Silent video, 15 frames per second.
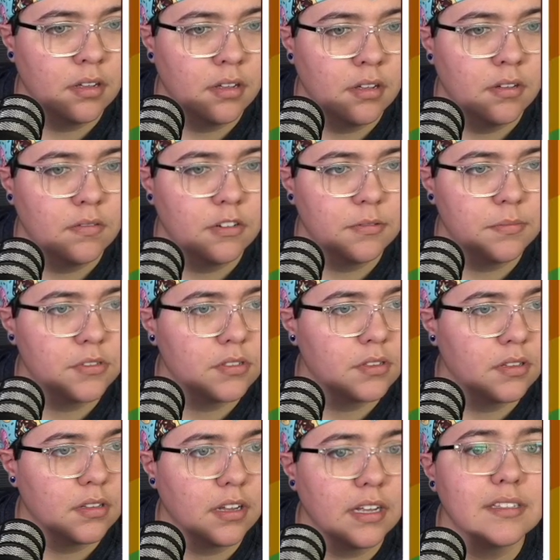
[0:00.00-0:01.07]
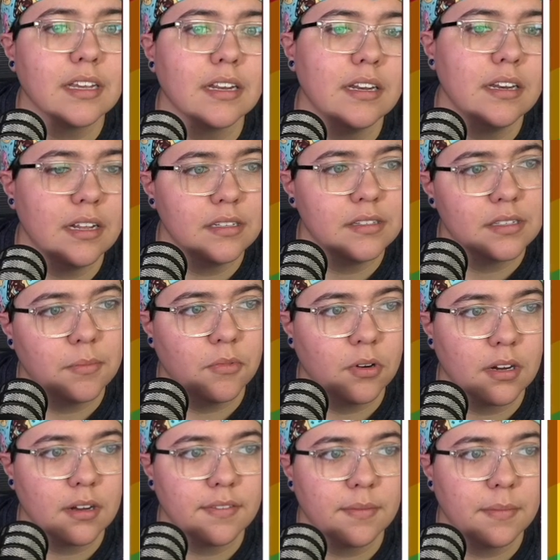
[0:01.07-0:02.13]
Whoops. It's gonna need some
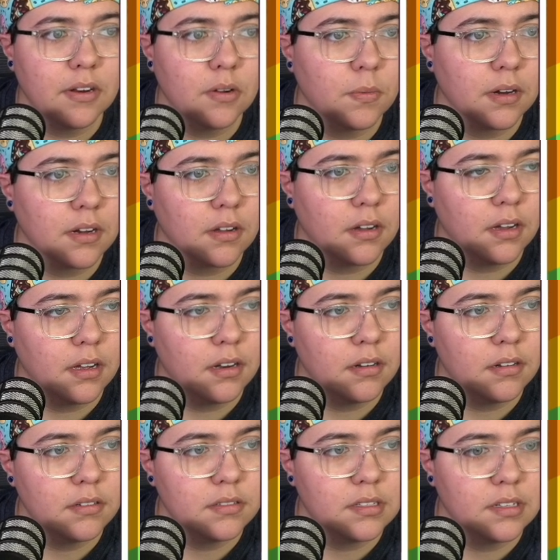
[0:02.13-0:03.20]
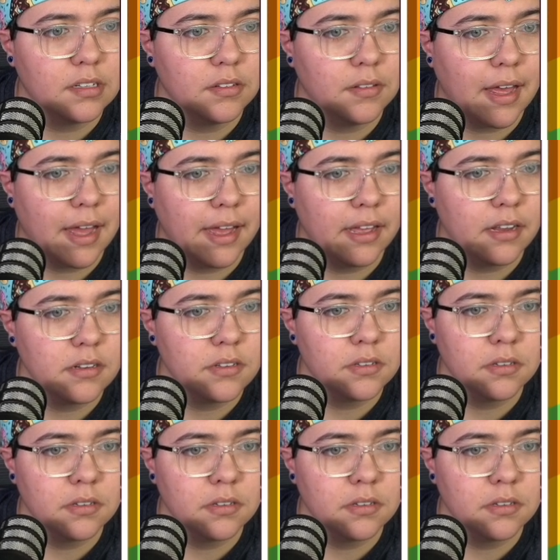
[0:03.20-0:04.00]
work for me to work on to do that.